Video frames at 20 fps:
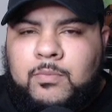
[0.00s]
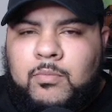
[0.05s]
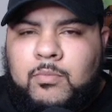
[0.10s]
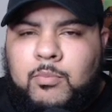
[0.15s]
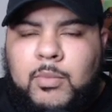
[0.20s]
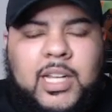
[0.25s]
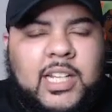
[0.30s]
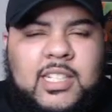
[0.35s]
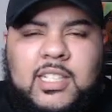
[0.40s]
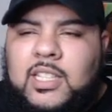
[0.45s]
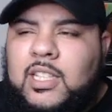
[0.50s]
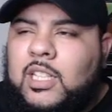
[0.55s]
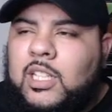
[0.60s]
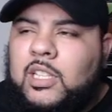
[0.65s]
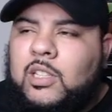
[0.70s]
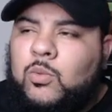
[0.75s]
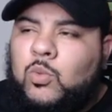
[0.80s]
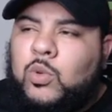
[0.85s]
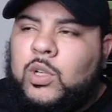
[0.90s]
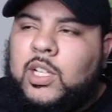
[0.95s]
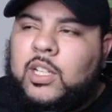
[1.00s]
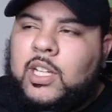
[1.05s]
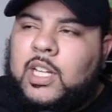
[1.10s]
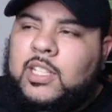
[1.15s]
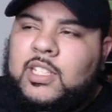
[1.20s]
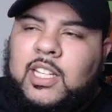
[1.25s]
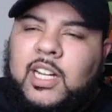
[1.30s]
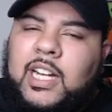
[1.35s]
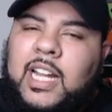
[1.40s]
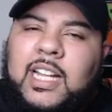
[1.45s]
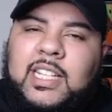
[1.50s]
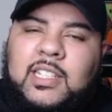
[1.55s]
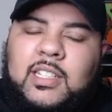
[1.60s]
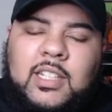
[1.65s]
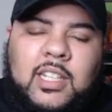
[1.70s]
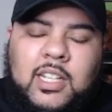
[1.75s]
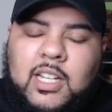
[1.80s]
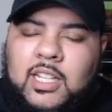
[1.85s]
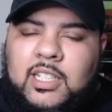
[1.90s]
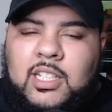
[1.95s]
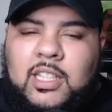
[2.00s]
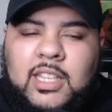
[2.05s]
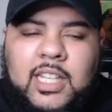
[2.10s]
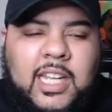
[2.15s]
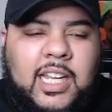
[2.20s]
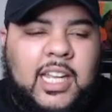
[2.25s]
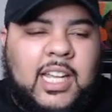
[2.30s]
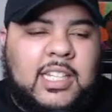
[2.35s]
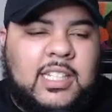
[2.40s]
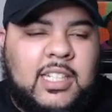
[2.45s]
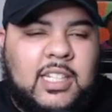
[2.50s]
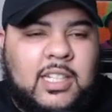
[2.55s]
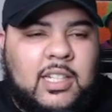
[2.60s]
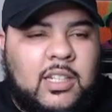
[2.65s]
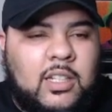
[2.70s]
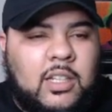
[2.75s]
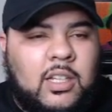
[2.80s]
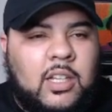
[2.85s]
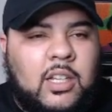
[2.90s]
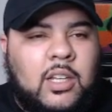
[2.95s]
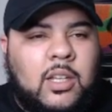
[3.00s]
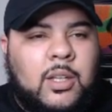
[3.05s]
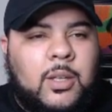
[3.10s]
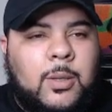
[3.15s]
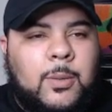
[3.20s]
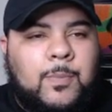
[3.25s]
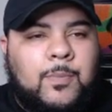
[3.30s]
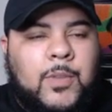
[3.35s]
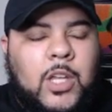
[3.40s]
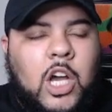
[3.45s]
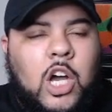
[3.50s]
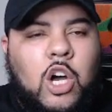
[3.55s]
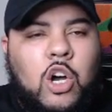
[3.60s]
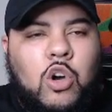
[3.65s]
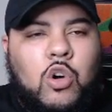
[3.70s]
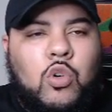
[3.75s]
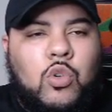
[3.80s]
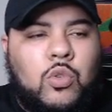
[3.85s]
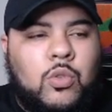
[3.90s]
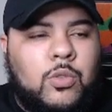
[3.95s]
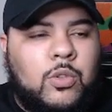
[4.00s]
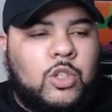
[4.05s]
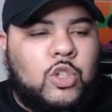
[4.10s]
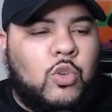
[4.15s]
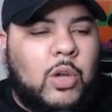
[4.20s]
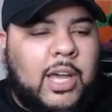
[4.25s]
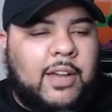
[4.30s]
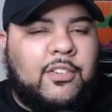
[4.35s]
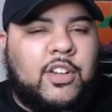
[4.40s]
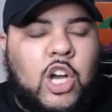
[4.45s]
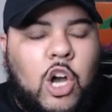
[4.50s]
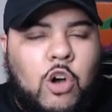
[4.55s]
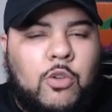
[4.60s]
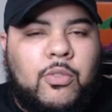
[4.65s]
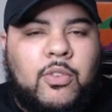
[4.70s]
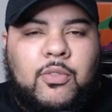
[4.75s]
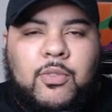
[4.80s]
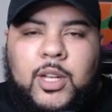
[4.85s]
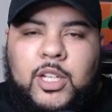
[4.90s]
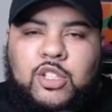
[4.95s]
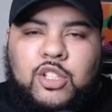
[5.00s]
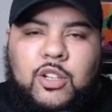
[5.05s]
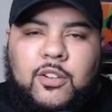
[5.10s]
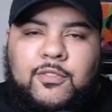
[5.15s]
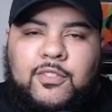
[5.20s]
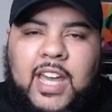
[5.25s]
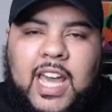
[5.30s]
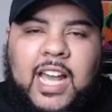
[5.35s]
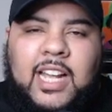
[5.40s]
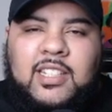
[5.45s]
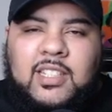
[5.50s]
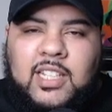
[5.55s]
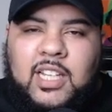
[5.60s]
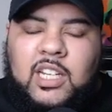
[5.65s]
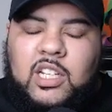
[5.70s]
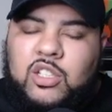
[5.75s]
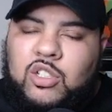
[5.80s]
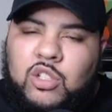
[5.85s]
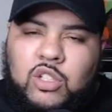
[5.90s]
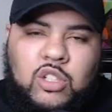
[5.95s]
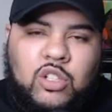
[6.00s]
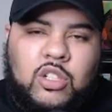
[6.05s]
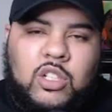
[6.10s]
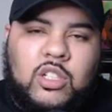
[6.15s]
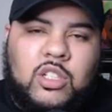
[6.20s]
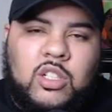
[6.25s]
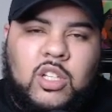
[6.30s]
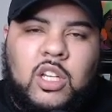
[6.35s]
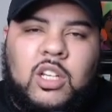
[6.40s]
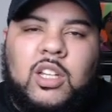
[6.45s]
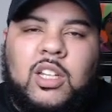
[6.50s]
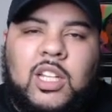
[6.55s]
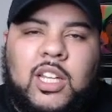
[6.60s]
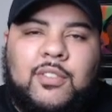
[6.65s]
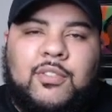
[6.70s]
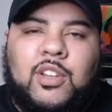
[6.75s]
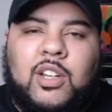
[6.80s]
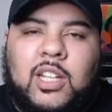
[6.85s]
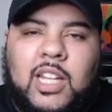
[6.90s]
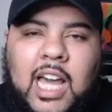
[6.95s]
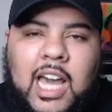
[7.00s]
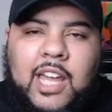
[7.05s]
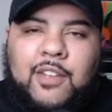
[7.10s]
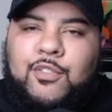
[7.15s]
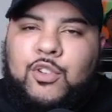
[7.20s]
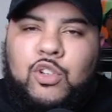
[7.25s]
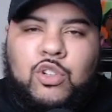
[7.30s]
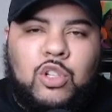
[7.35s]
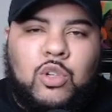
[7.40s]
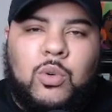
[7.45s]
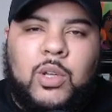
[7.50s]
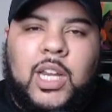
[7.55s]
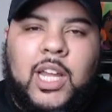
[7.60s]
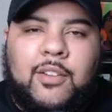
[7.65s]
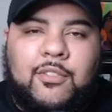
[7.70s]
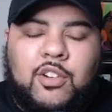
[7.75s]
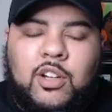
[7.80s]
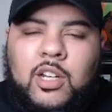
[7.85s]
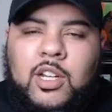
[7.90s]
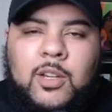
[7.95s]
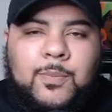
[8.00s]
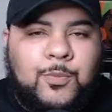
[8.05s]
Because the because they're not because the thing isn't oh, you have COVID, but you're vaccinated, so you're just good to live your life. You can do whatever.